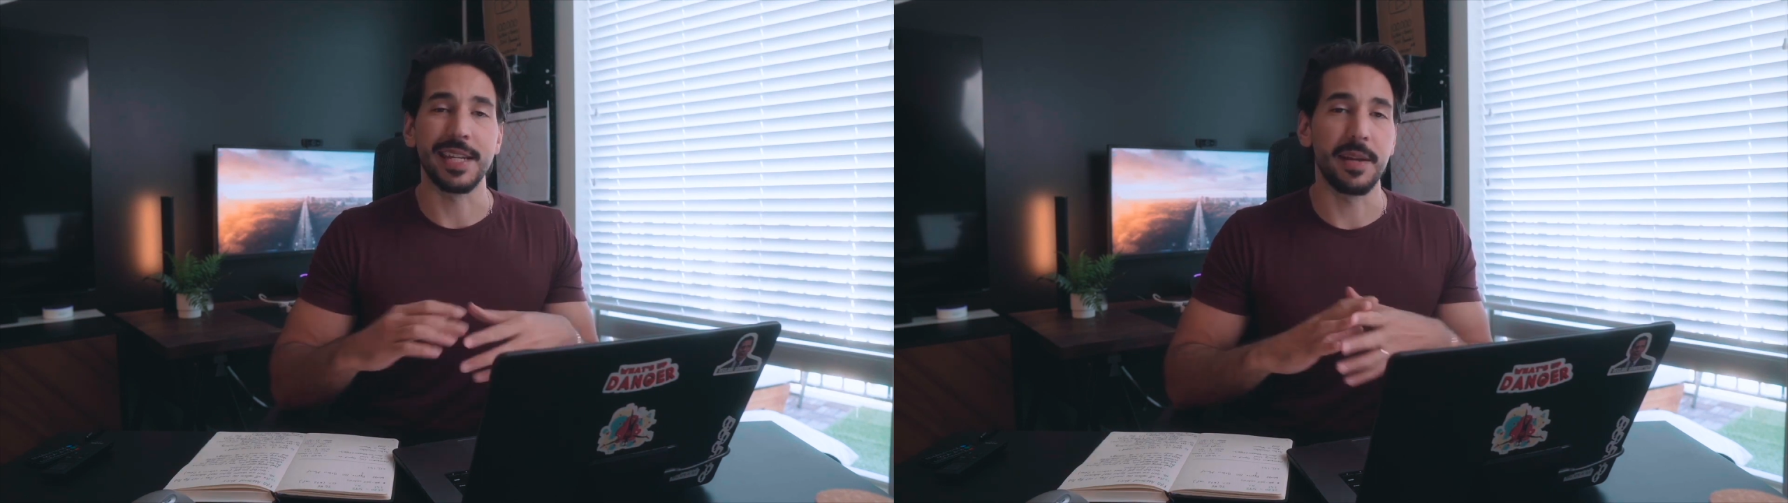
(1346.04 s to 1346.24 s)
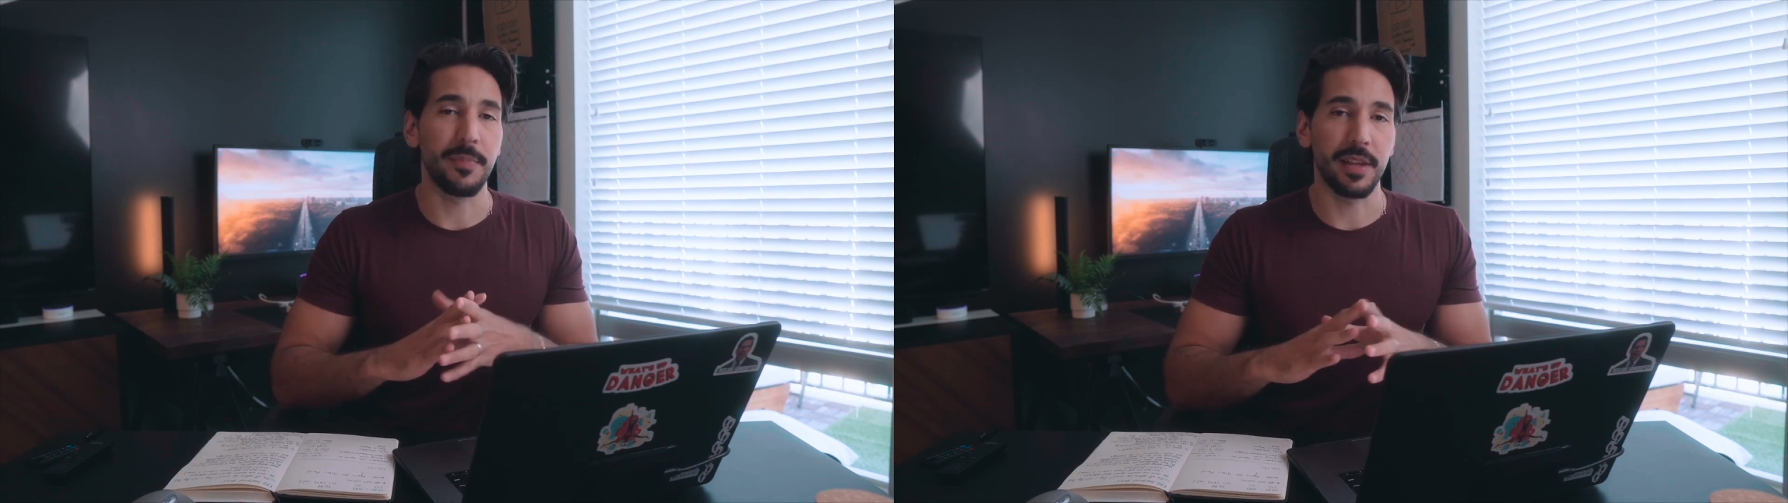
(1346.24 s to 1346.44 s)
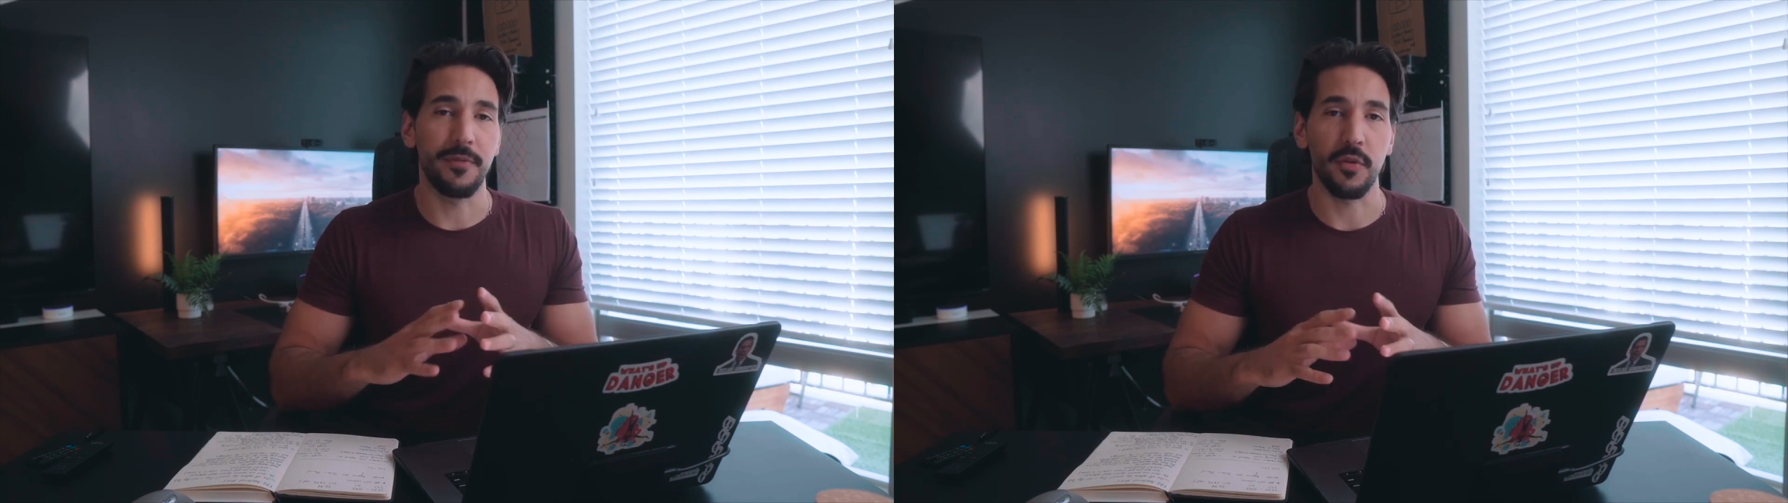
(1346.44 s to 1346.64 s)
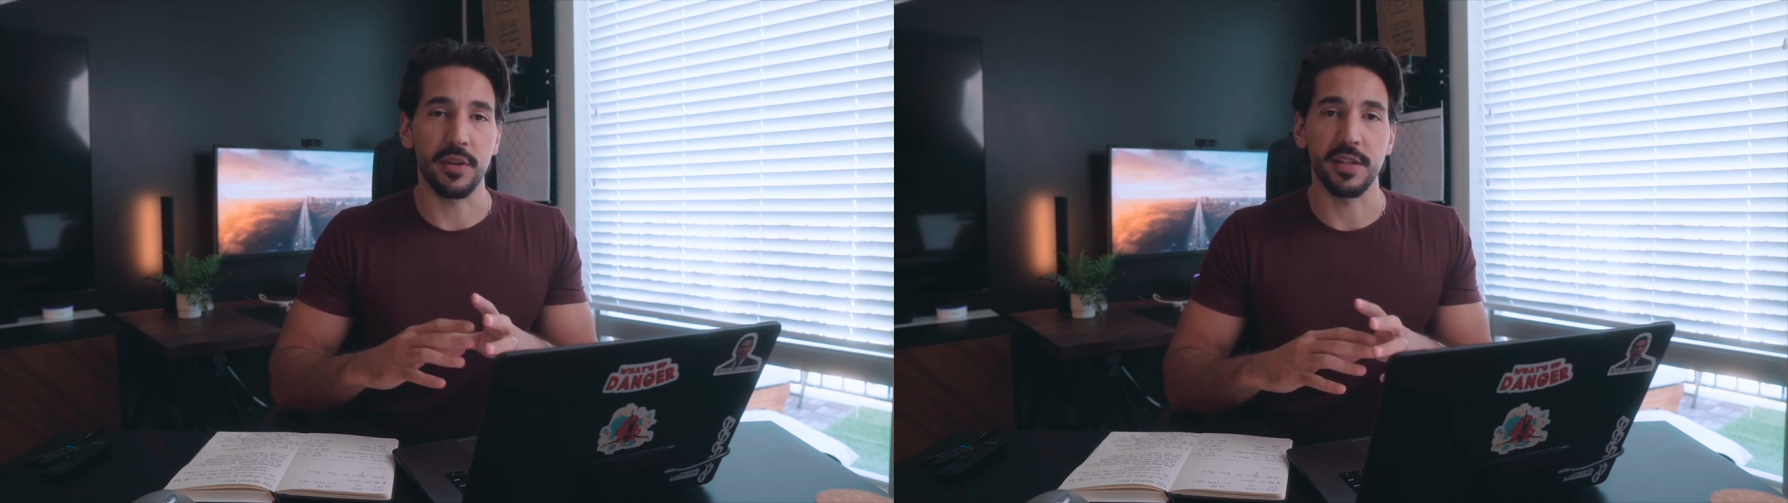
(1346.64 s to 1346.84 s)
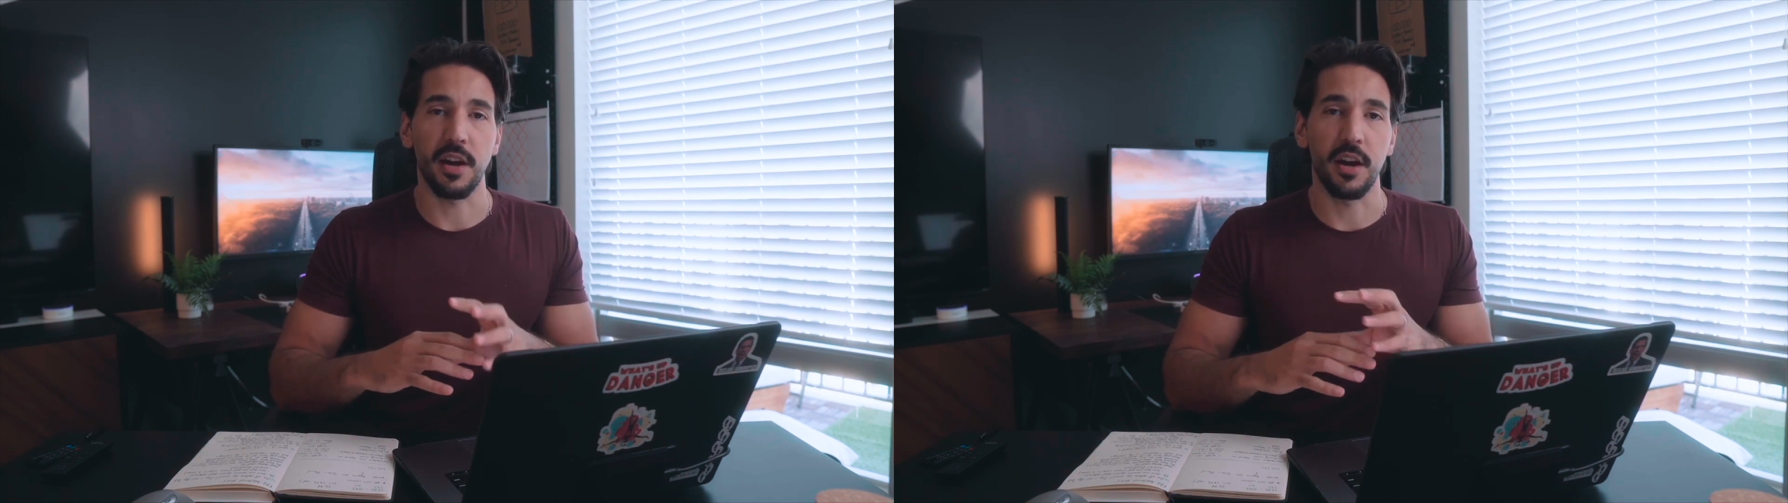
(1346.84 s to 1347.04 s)
I typically
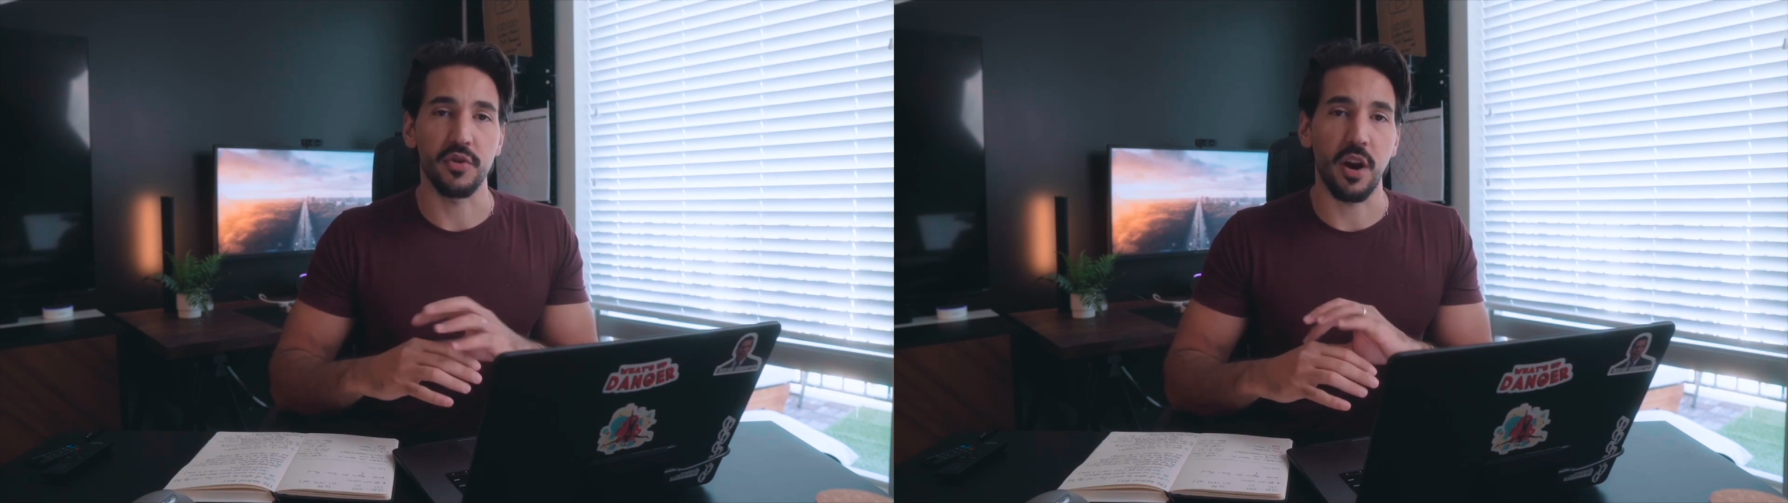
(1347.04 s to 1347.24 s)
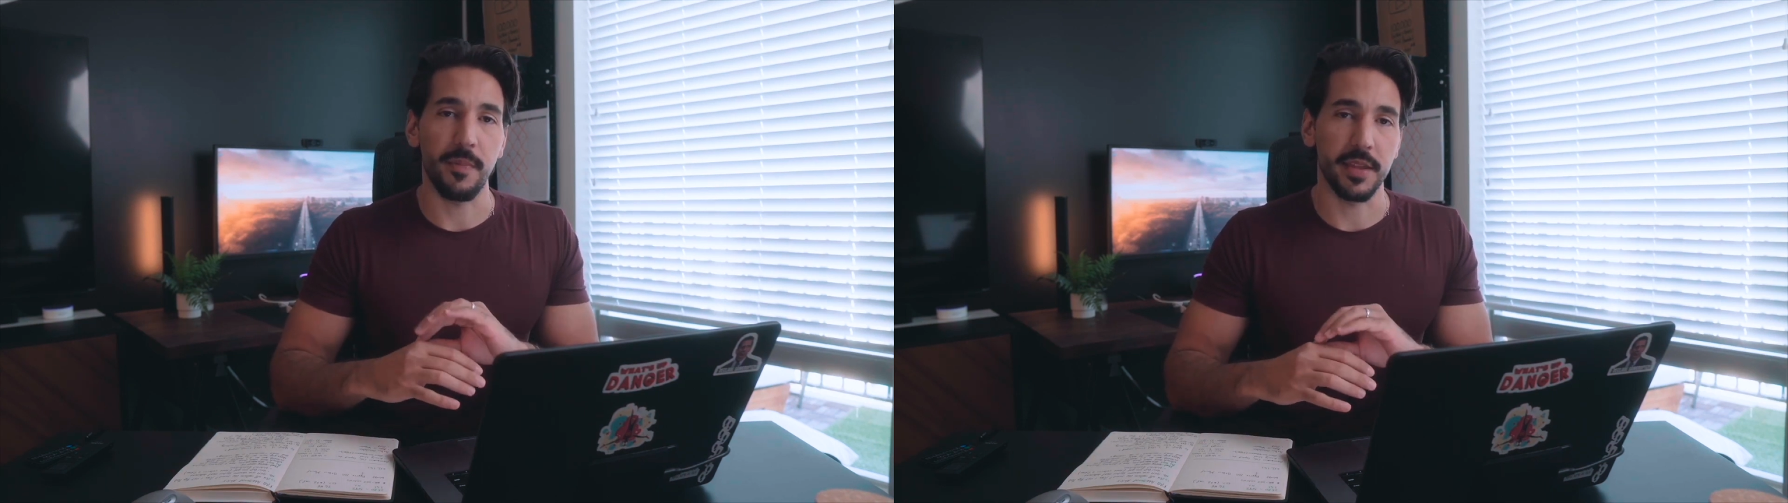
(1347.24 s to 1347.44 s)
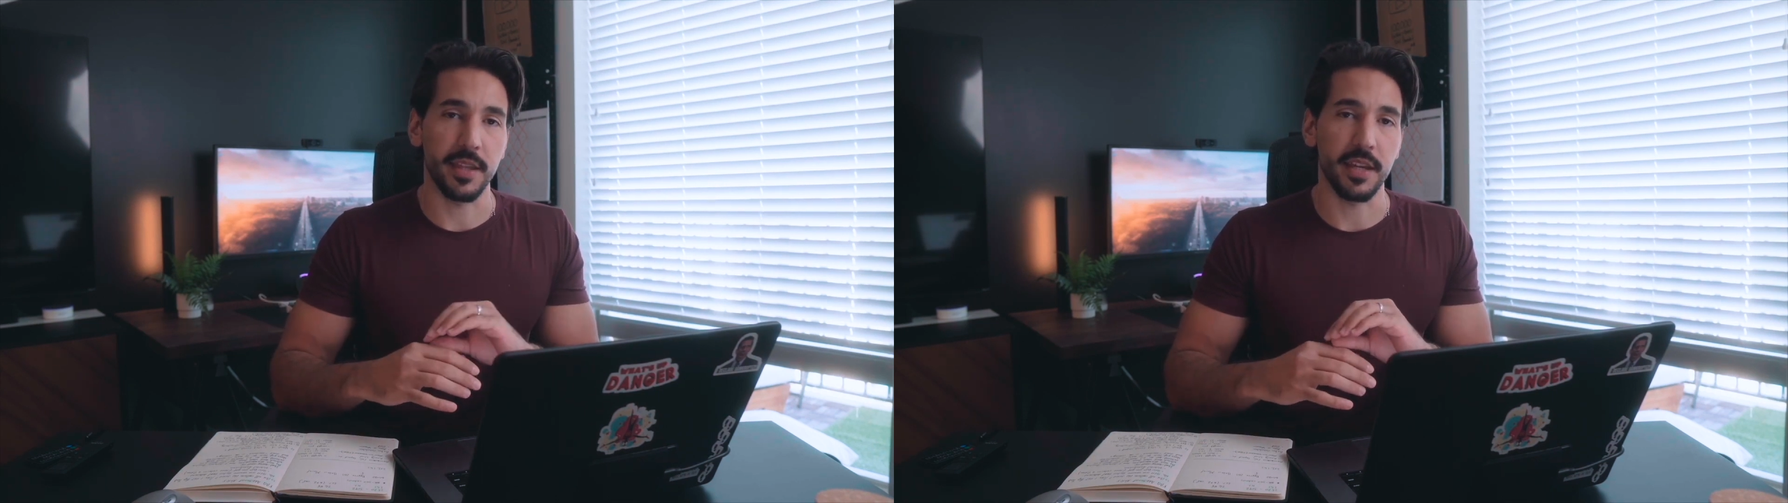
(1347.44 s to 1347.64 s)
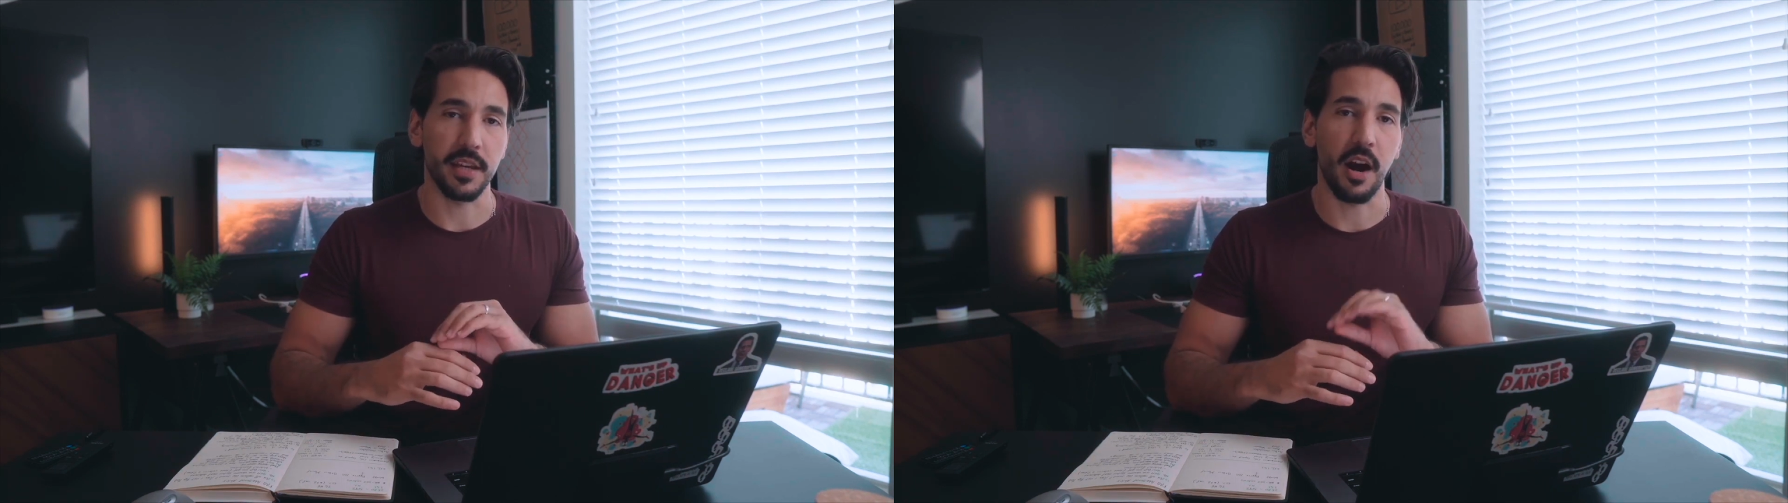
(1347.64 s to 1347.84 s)
focus on dropping the